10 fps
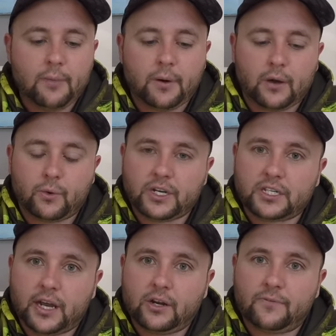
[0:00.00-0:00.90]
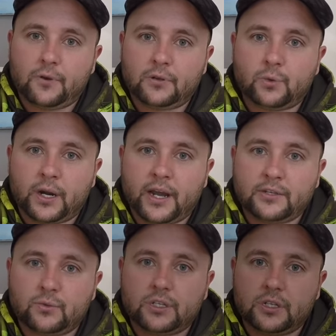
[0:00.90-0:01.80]
But we're going to sign off on this one,
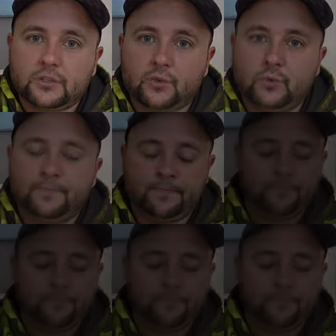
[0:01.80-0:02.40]
guys, and we'll see you soon.